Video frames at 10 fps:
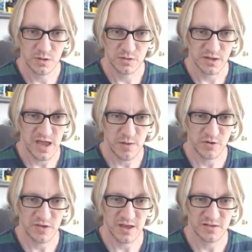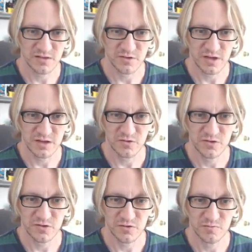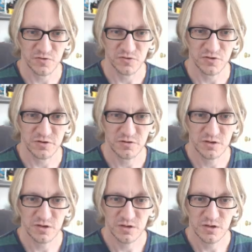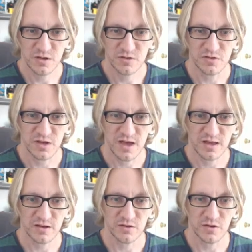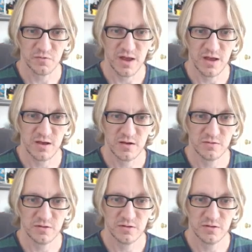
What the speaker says: The camera takes a little getting used to, for sure. So see, I can look around,